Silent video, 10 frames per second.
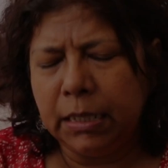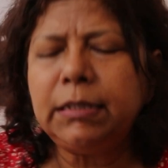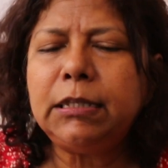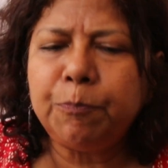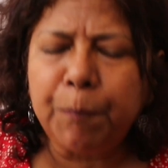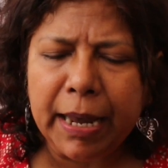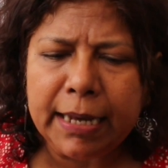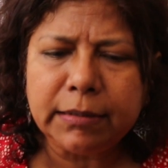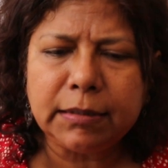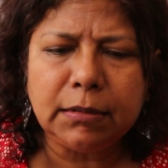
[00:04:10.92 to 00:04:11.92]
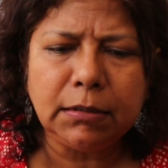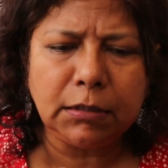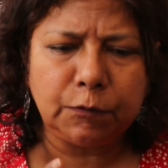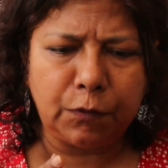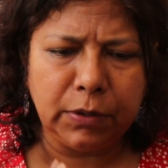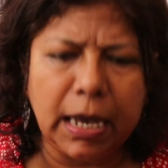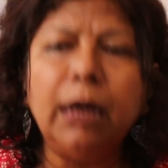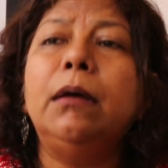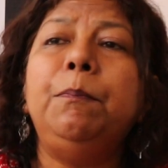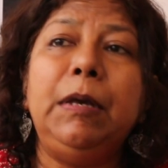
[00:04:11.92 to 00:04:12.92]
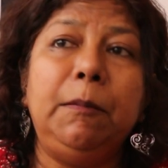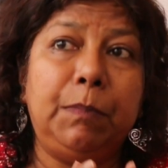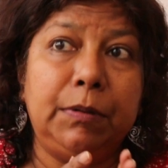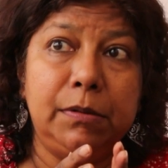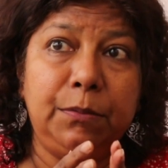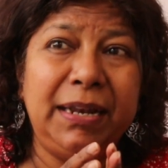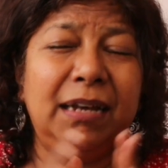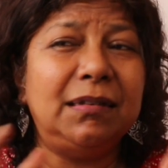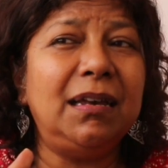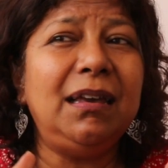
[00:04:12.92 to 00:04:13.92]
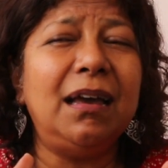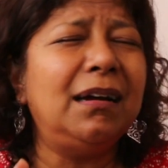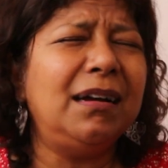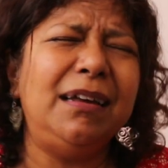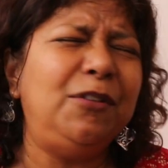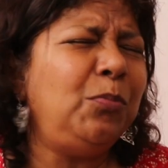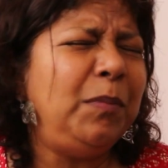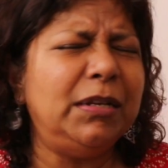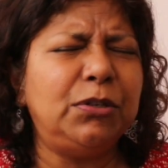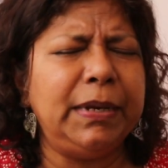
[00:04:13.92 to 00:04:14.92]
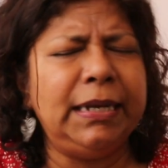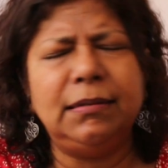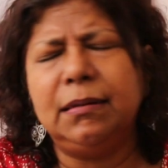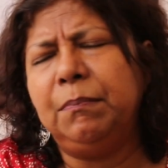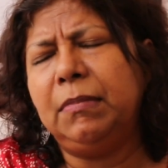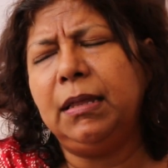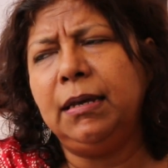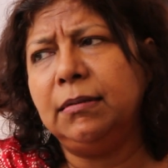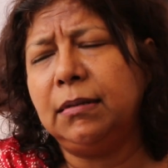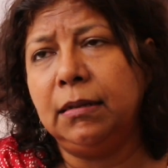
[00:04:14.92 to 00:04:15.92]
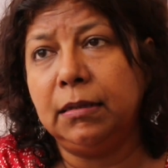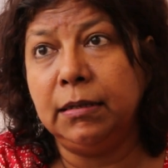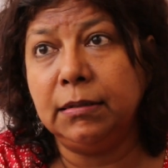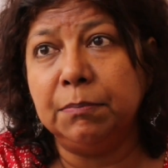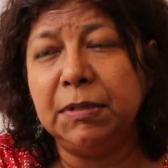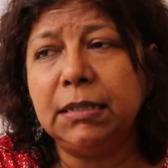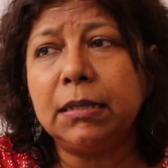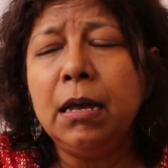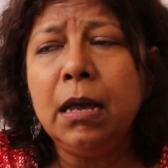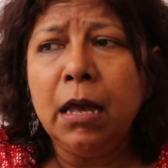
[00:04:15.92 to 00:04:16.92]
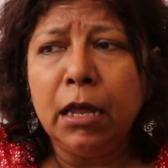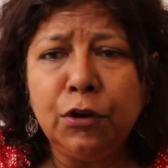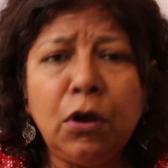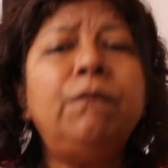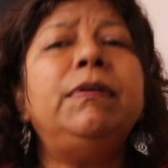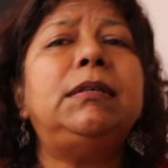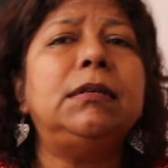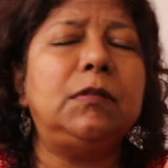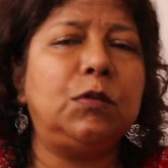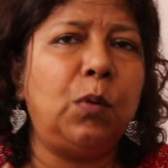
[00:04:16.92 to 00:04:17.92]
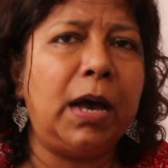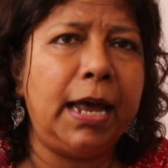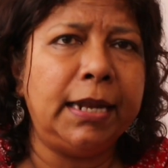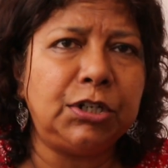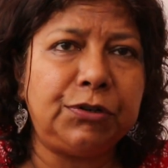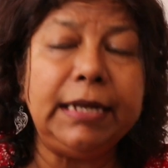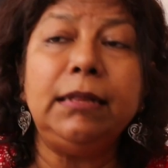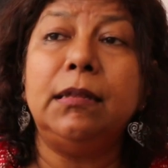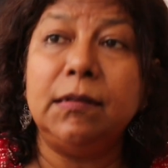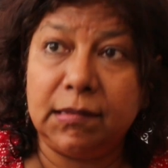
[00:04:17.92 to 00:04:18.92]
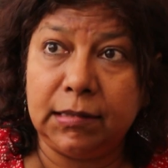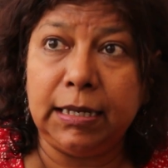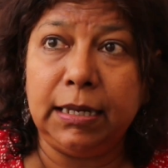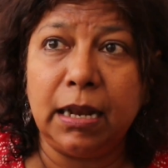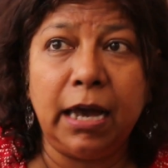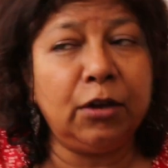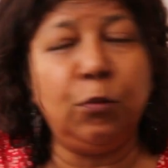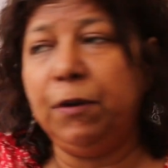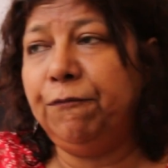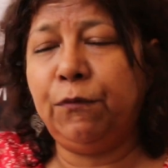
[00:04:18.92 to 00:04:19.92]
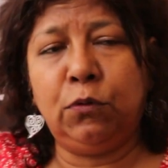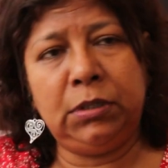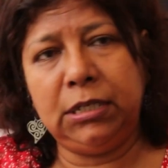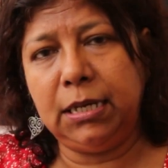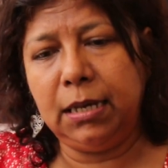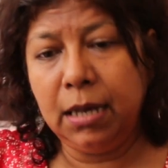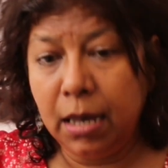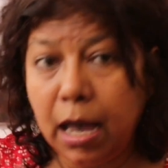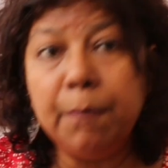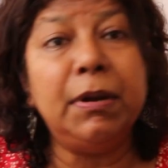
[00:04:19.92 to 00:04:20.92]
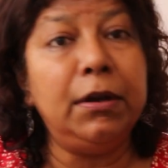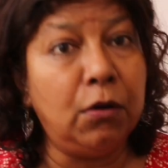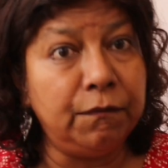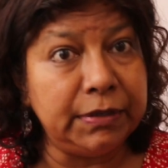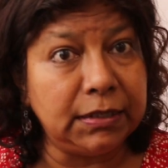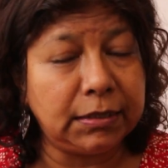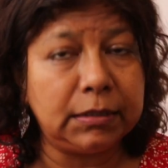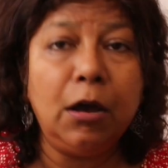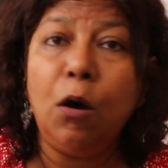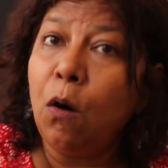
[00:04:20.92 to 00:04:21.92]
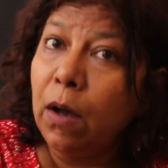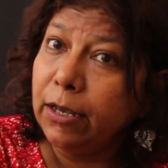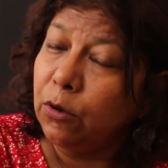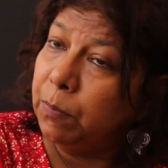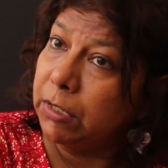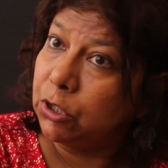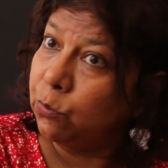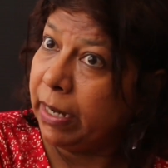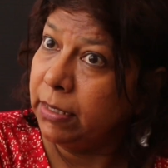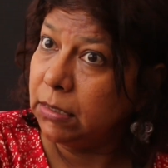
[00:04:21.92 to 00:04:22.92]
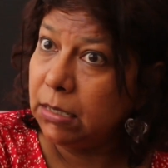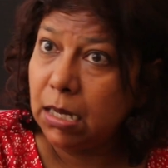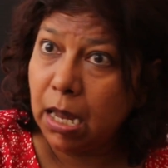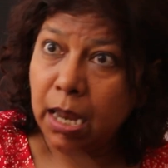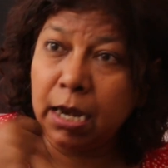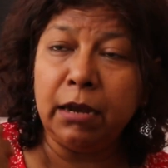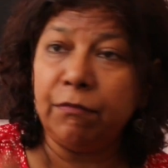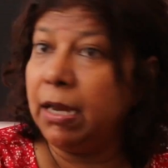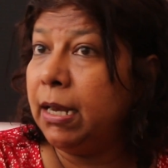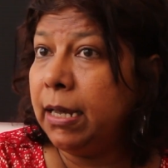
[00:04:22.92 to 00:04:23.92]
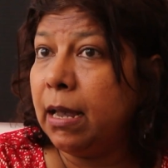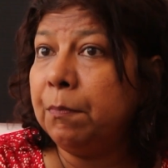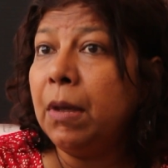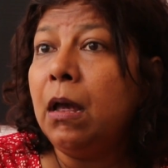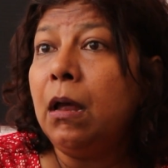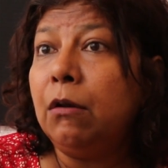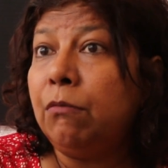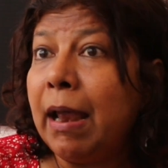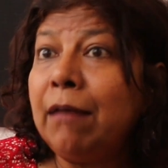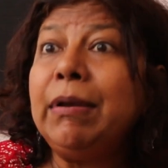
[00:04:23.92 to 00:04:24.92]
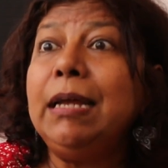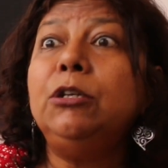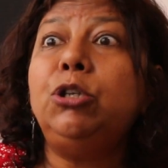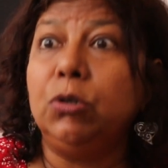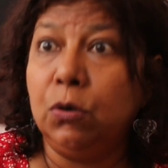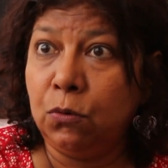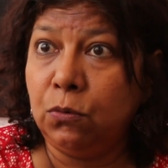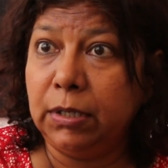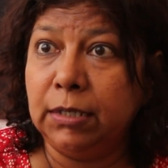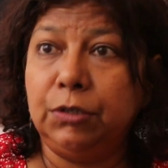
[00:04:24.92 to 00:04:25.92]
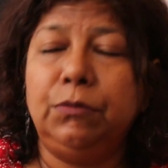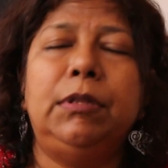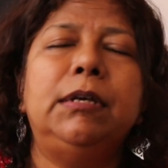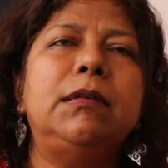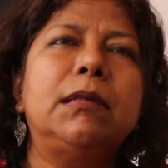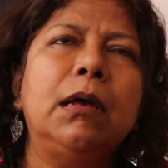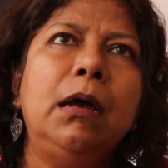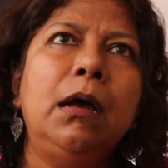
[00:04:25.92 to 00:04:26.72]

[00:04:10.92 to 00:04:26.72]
The spaces for younger people, when I say younger, I don't mean 20-somethings and 30-somethings, novices who are entering the scene. I could be 40, I'm a novice, or I could be 20 and I really am raring to go into this.